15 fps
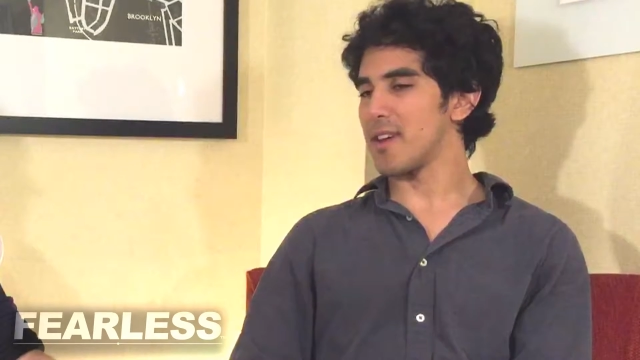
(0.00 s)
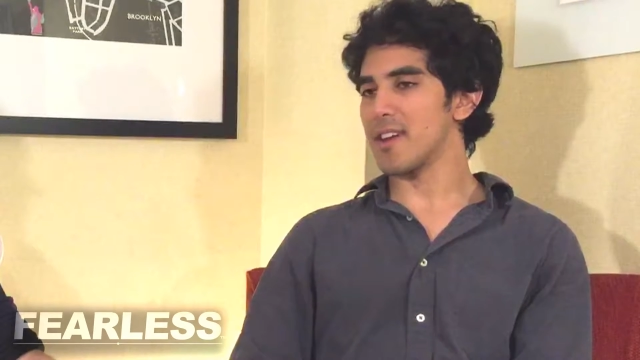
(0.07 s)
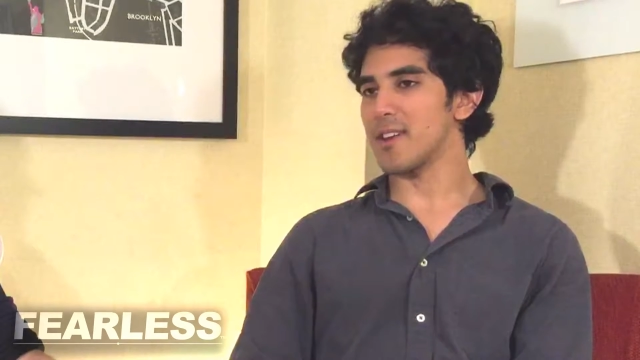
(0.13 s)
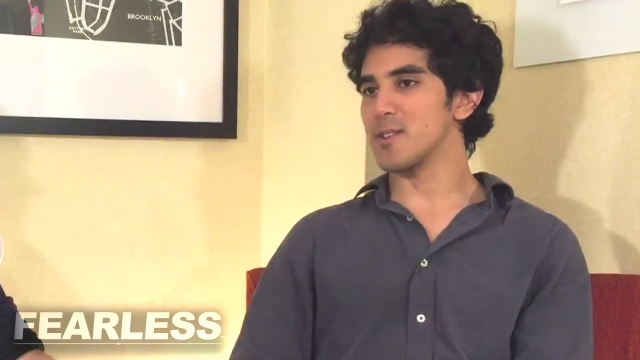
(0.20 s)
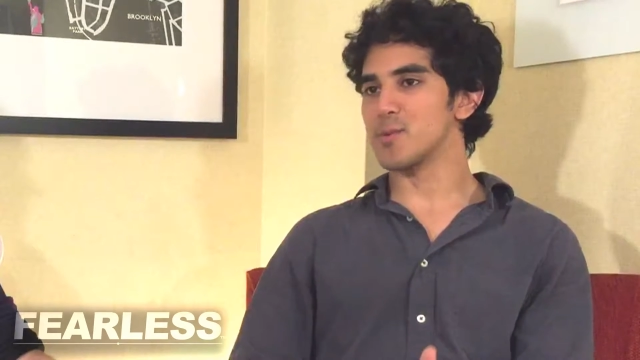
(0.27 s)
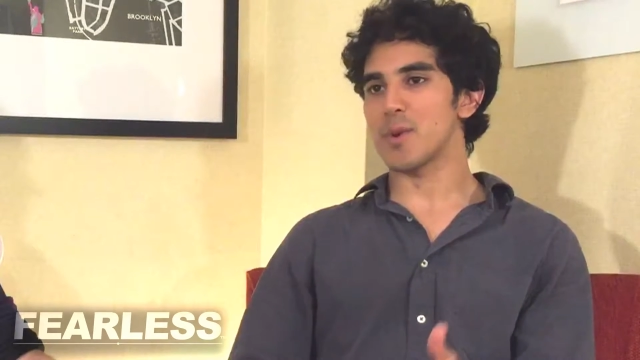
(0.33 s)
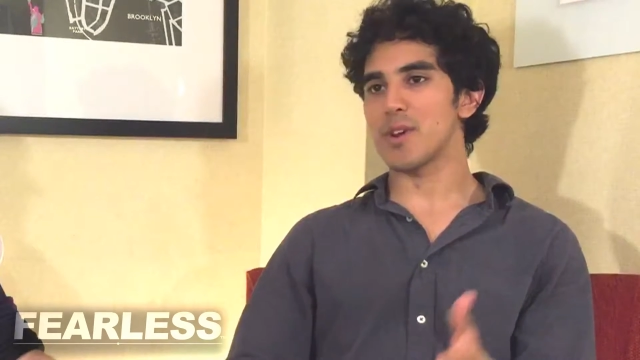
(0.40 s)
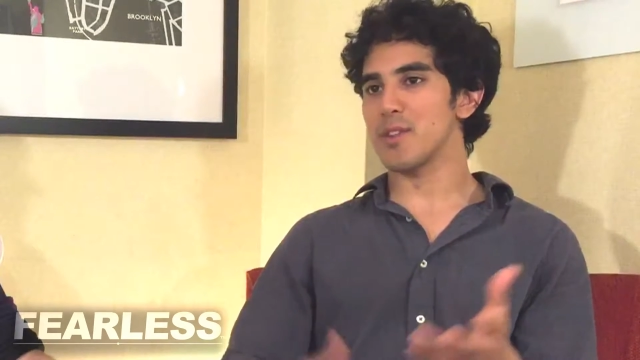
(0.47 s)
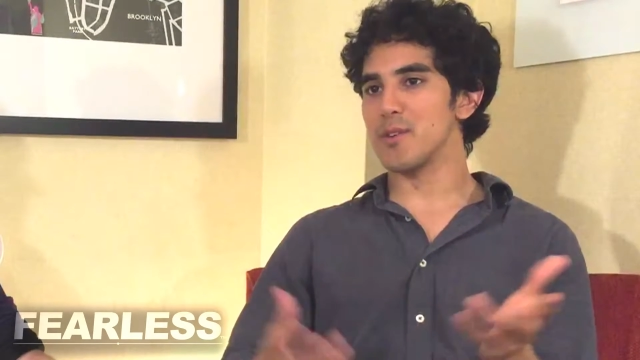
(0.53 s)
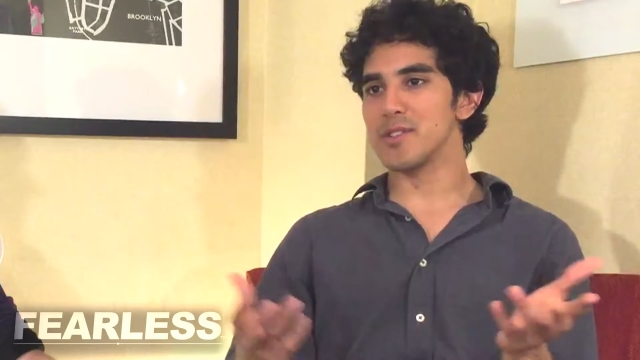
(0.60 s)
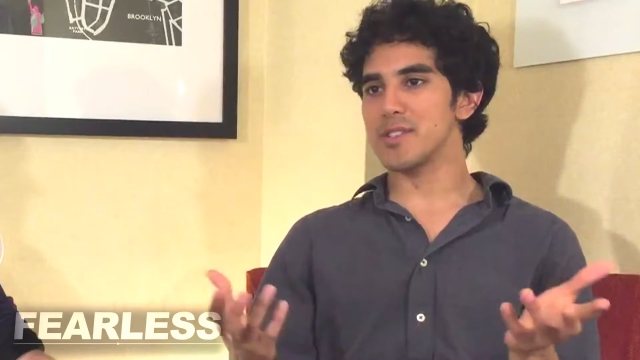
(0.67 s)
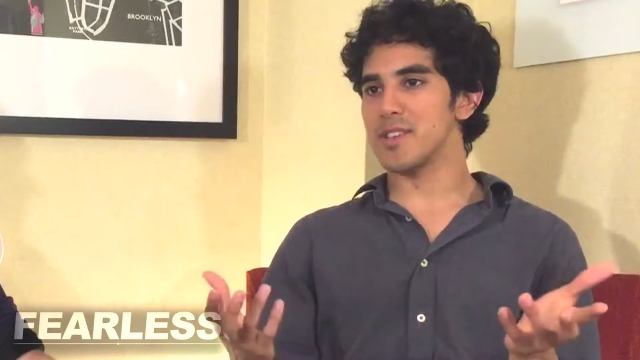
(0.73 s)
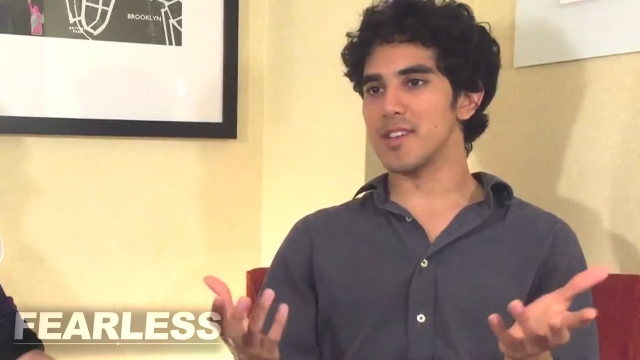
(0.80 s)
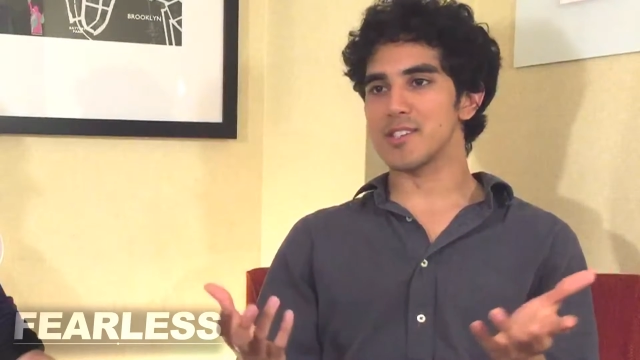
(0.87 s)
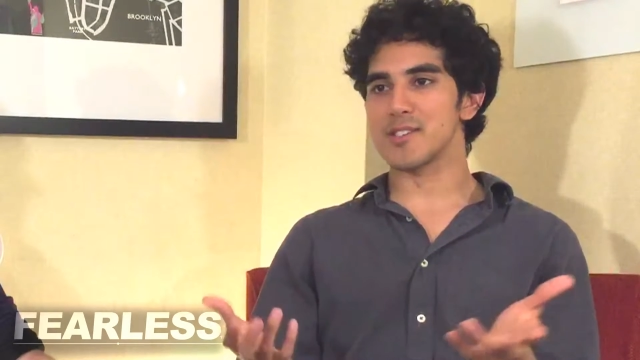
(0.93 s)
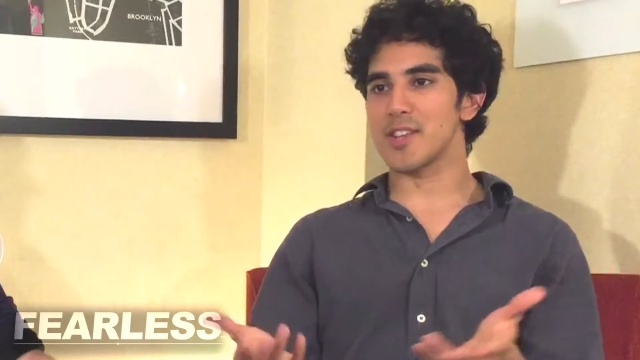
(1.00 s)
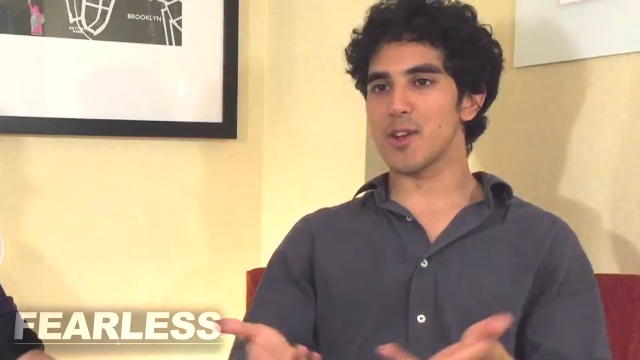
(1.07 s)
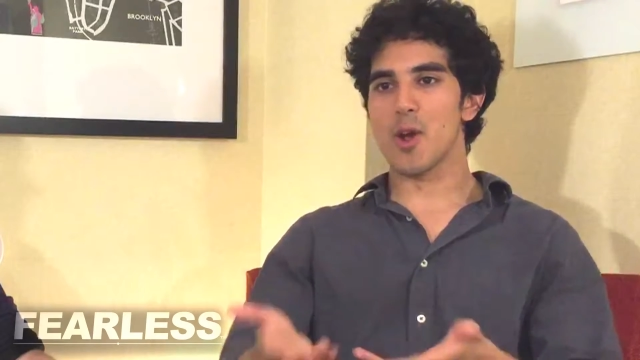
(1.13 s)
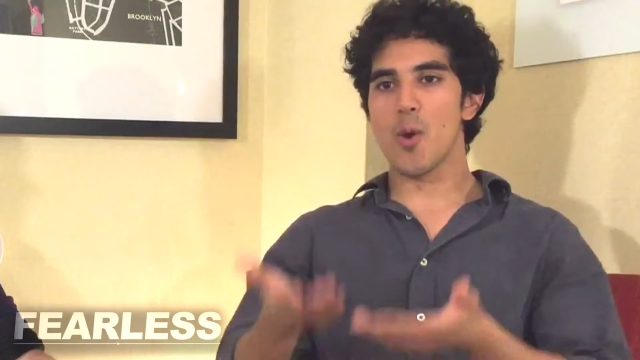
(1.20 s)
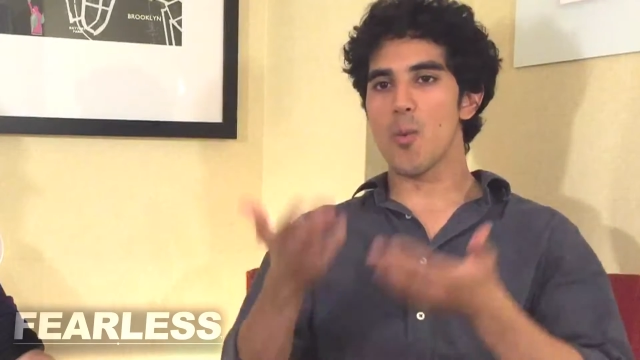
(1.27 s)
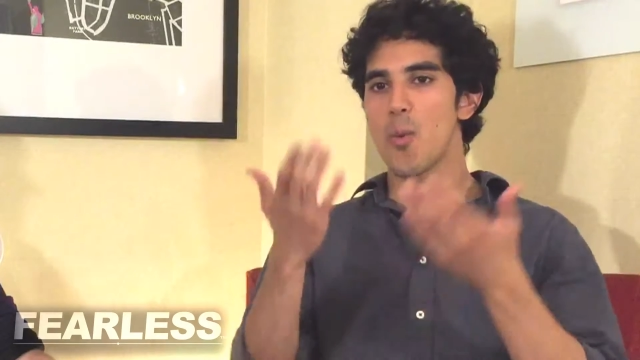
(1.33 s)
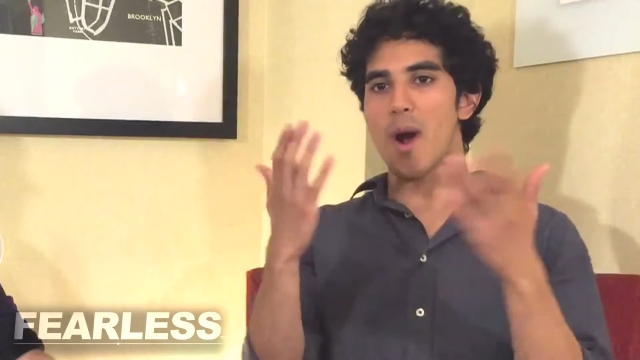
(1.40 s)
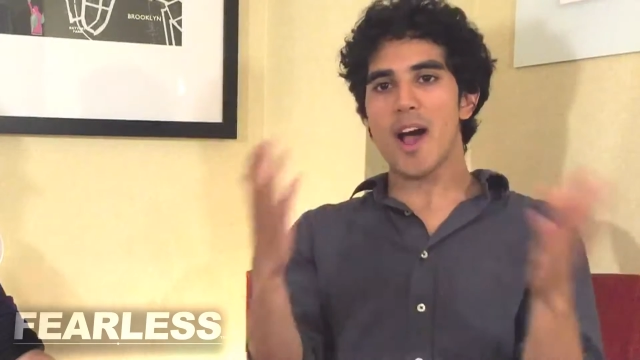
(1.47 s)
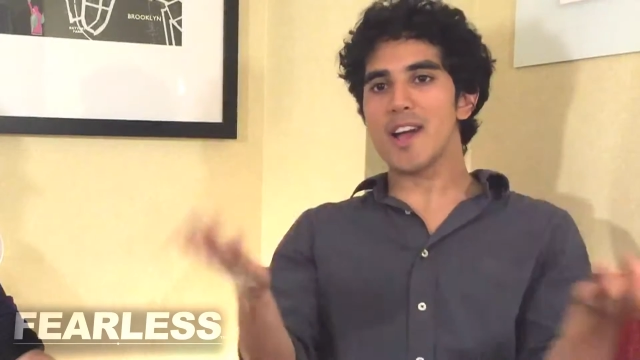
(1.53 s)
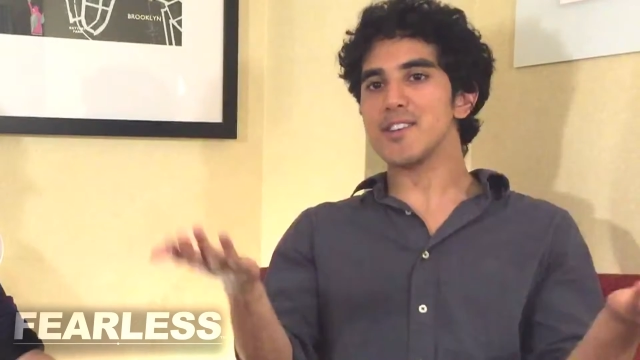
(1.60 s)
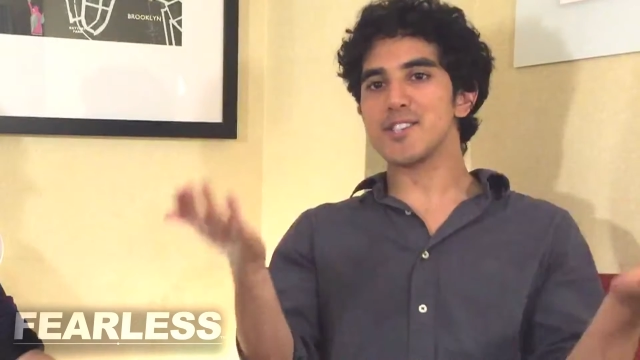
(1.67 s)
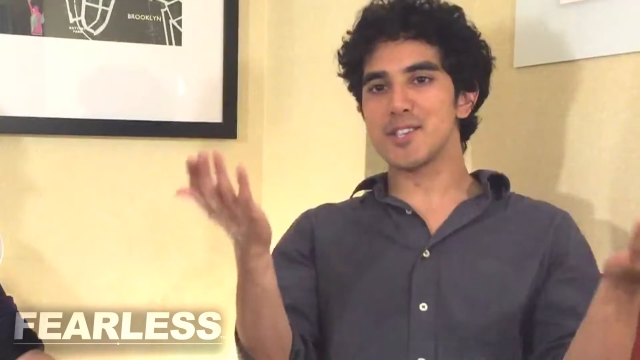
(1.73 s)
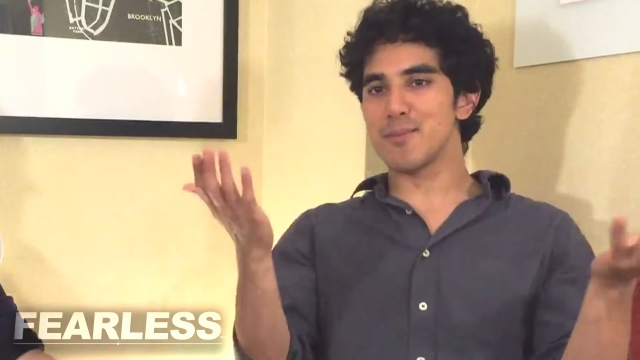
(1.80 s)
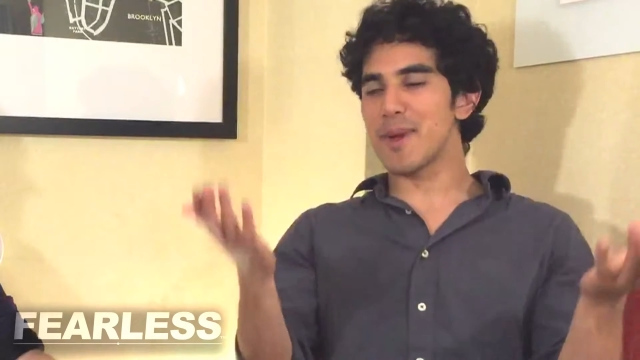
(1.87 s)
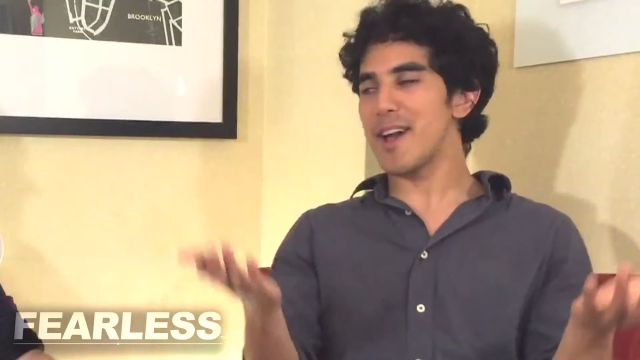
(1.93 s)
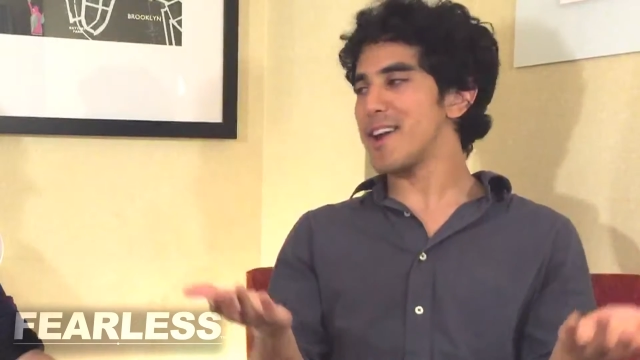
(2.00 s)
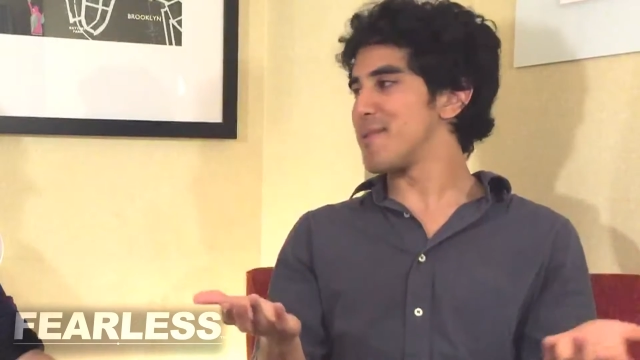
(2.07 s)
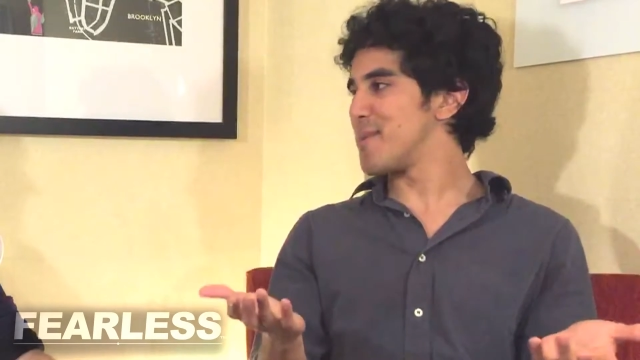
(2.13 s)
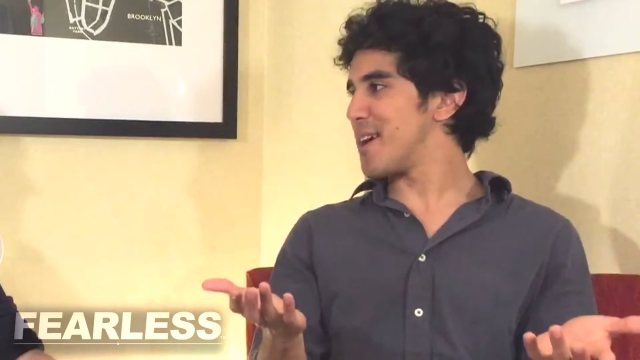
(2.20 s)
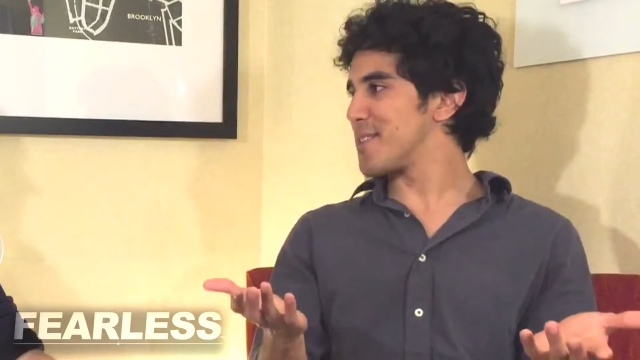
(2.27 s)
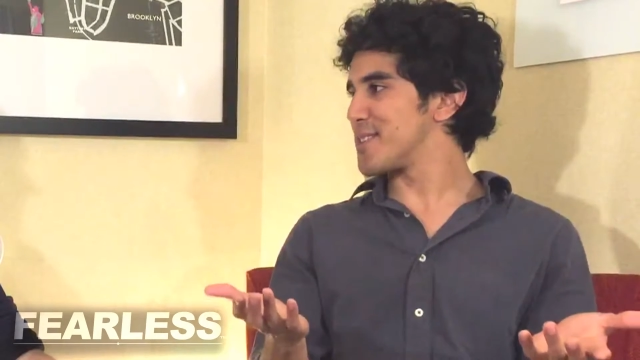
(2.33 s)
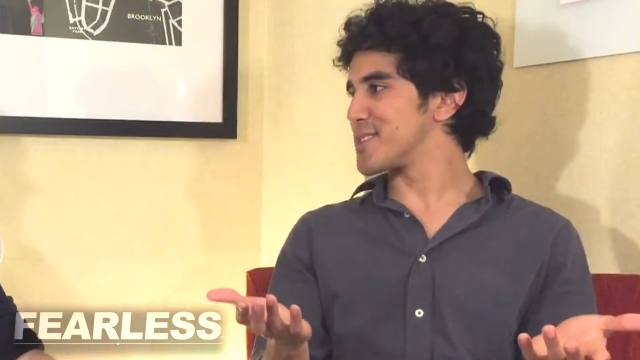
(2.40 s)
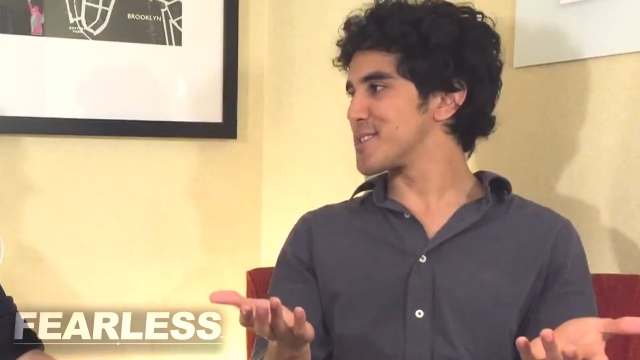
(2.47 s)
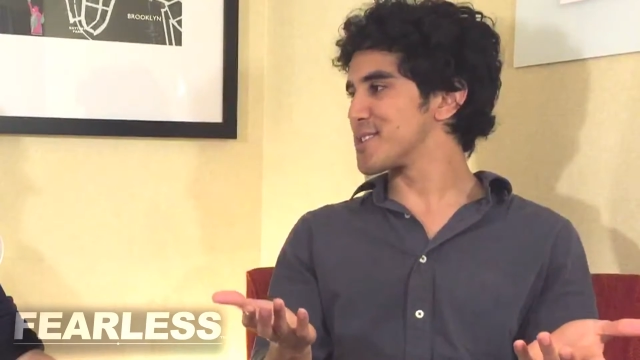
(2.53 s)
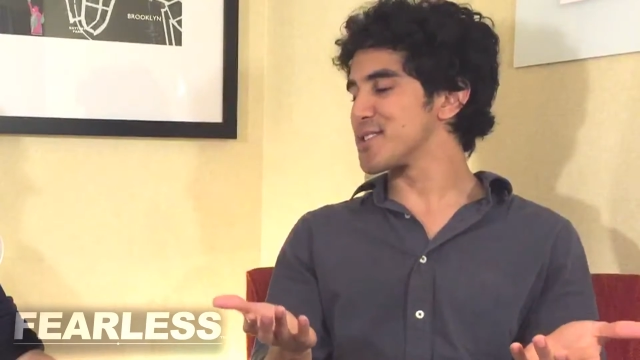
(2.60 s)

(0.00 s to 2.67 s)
Like it's one of those things where like, why is she mad about this?